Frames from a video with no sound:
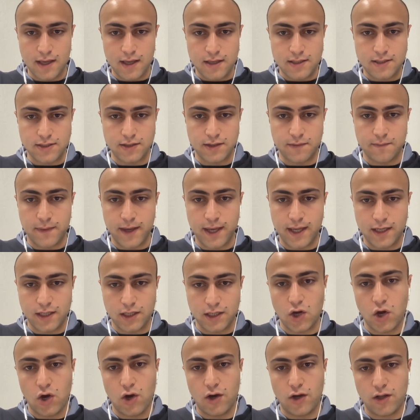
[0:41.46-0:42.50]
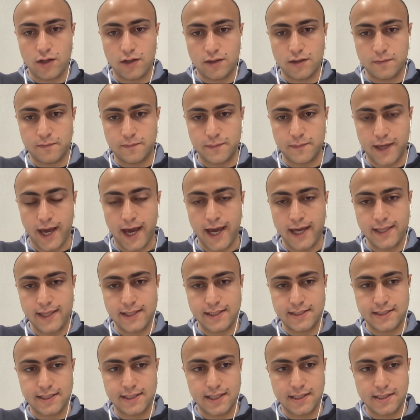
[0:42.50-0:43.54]
So the main goal behind the
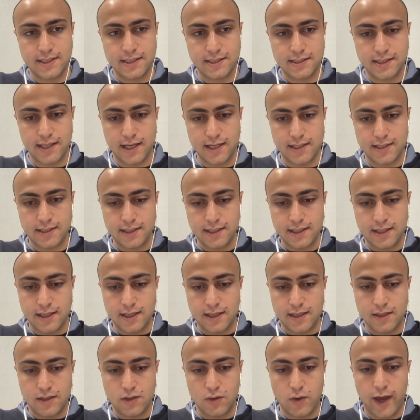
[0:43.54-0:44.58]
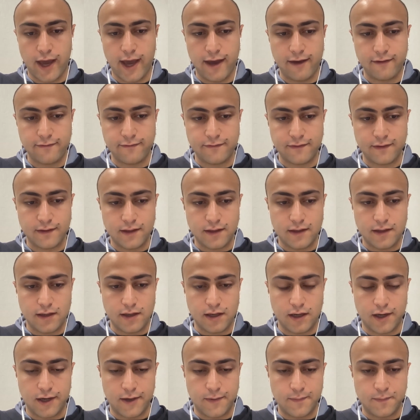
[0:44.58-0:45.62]
scenes is that you have
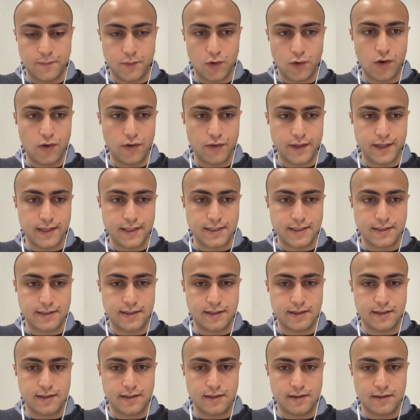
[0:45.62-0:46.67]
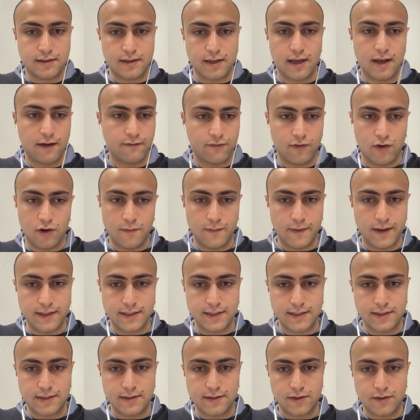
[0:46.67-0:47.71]
all these data
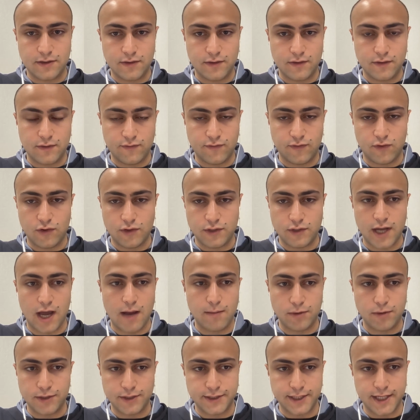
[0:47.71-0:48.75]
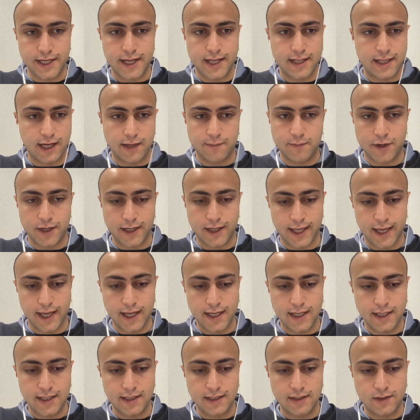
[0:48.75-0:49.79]
formats for tabular data like
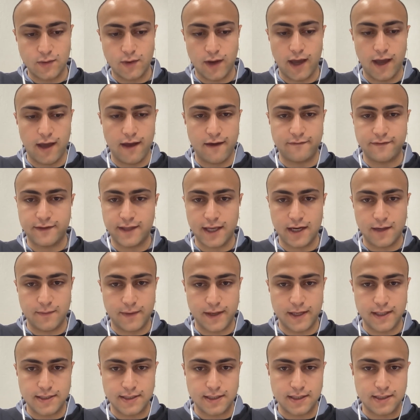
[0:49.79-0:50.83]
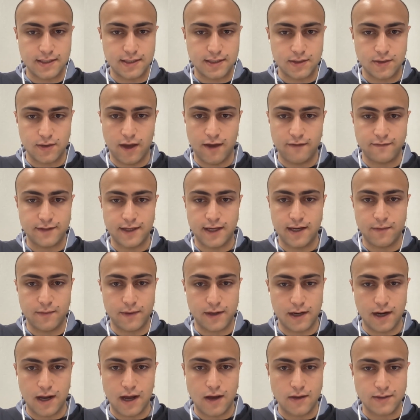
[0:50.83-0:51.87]
Parquet. You have databases, you have data
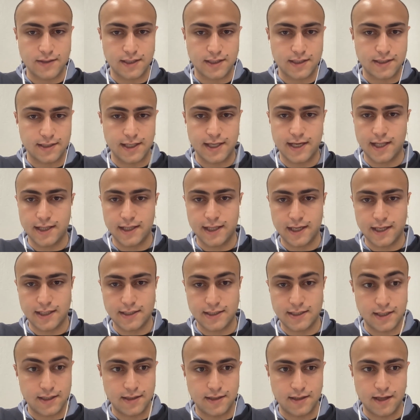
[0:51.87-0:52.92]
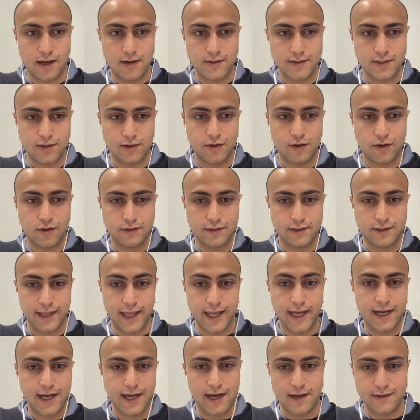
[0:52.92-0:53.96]
warehouses, data lakes, and now so-called
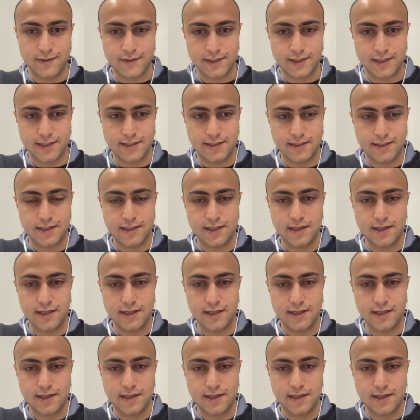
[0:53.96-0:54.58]
lake houses.